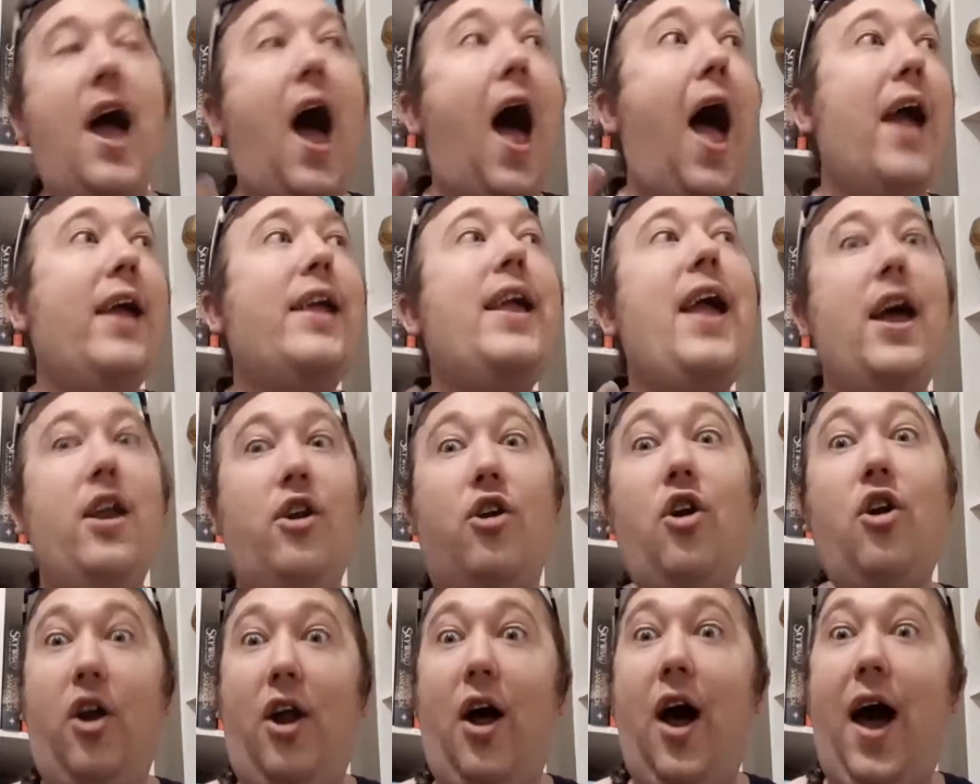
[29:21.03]
I
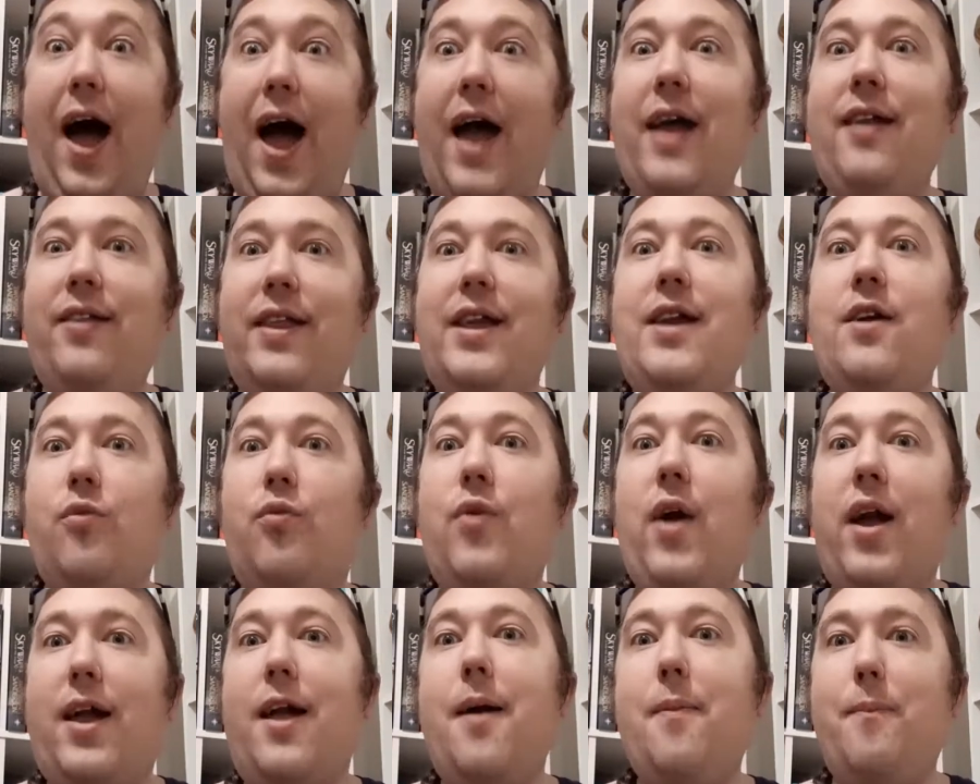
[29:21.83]
cannot highly
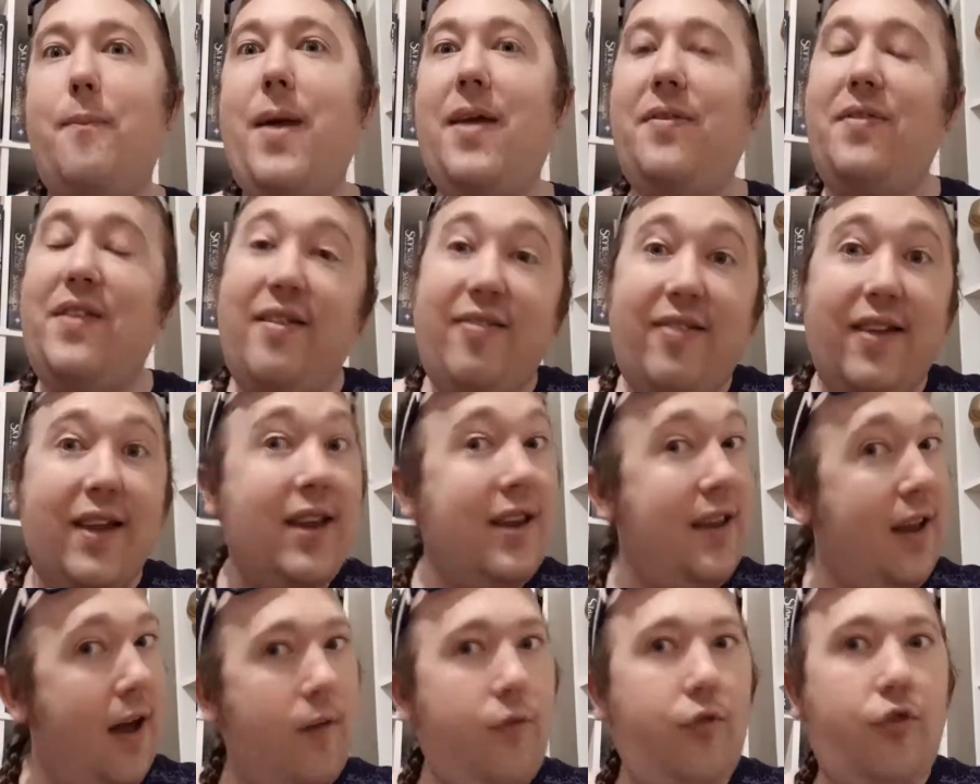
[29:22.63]
recommend this
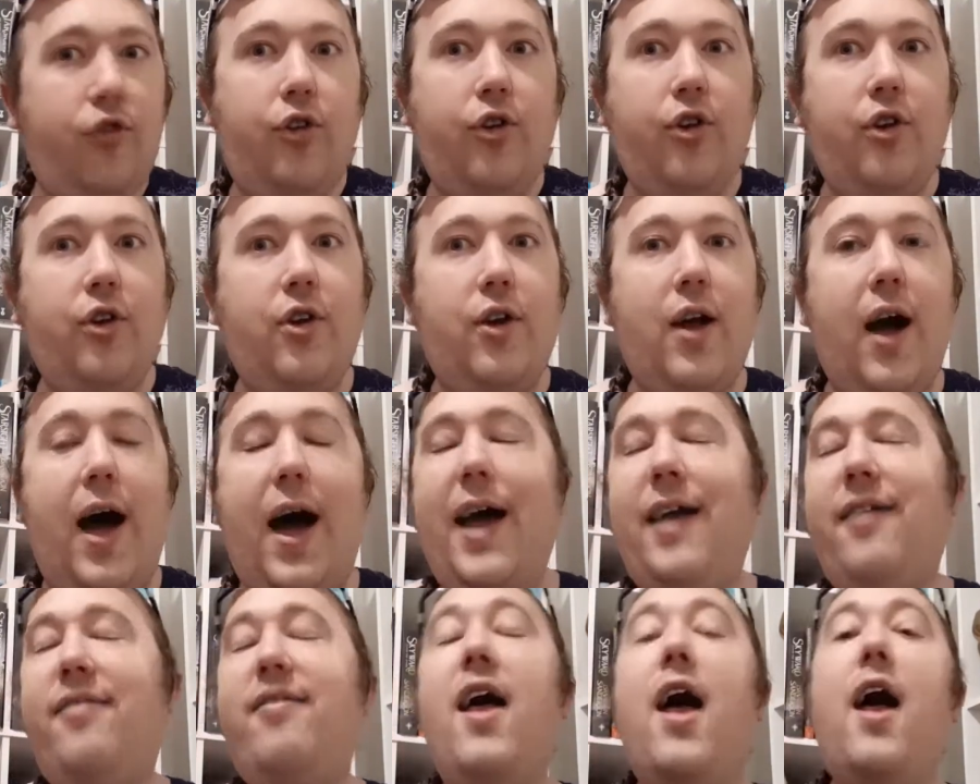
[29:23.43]
enough to you
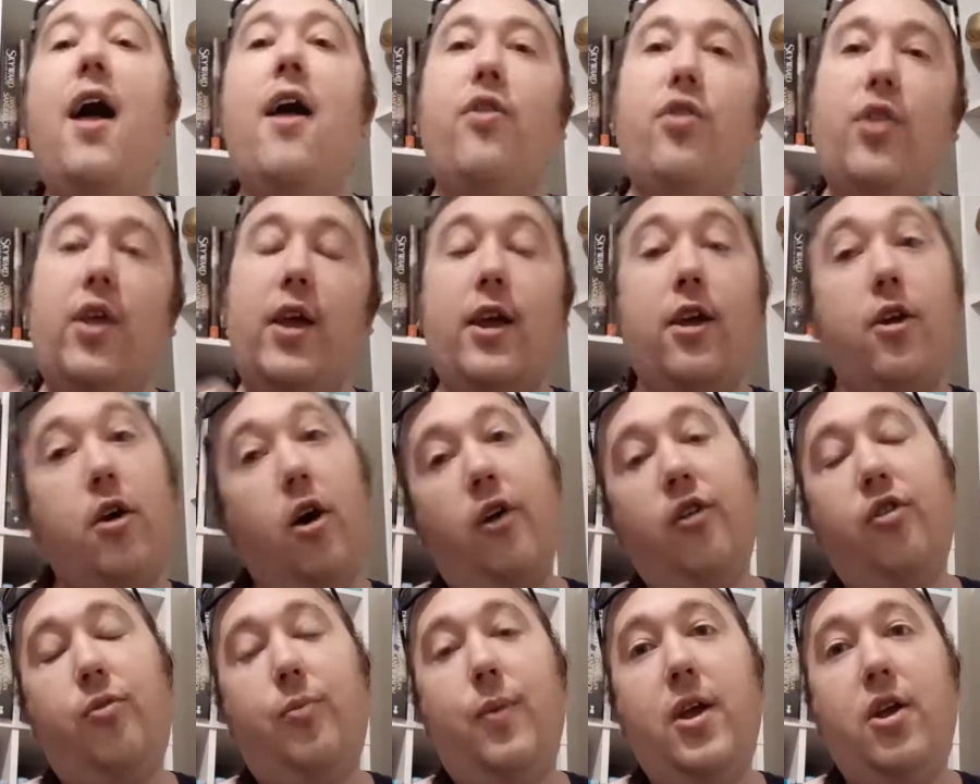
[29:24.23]
guys, The
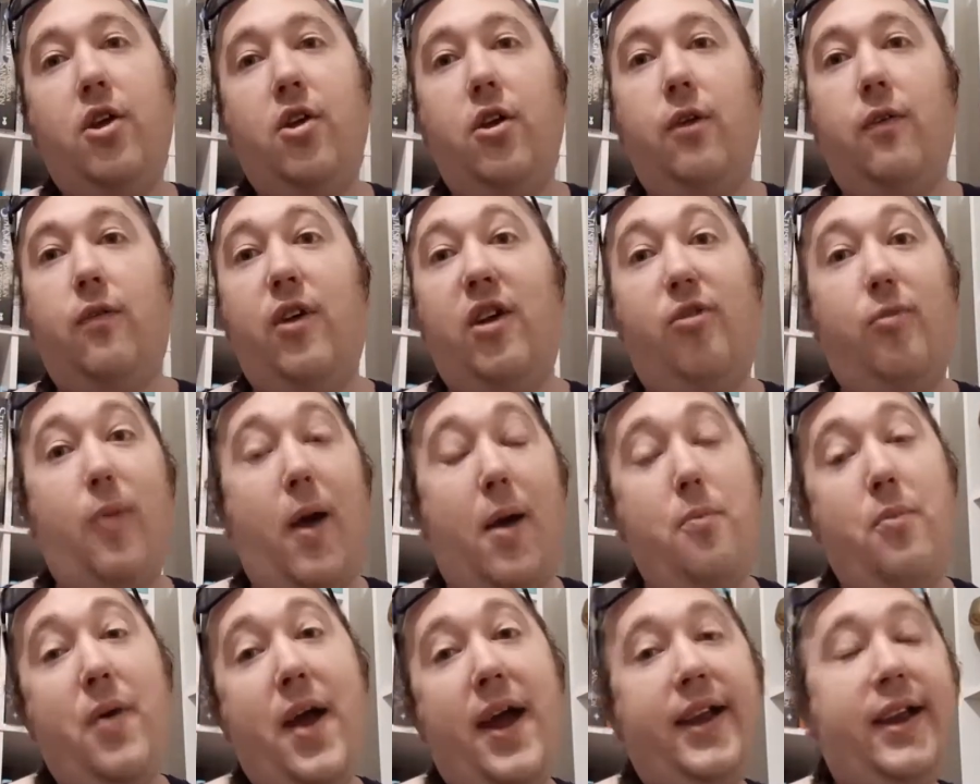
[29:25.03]
Cosmere Universe by
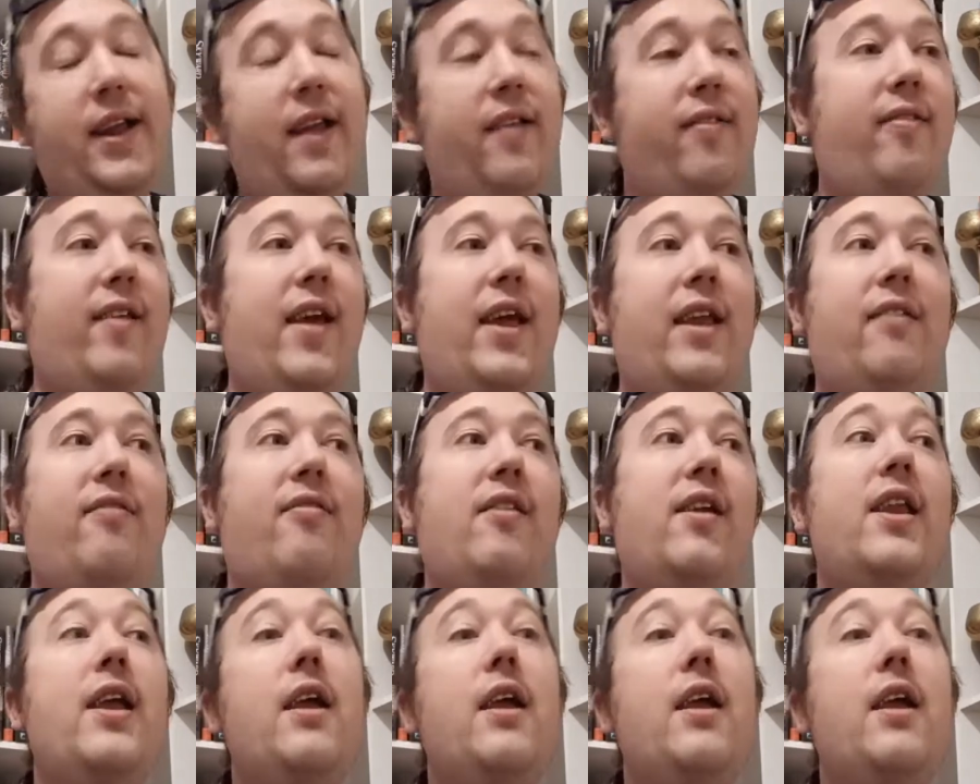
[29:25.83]
Brandon Sanderson.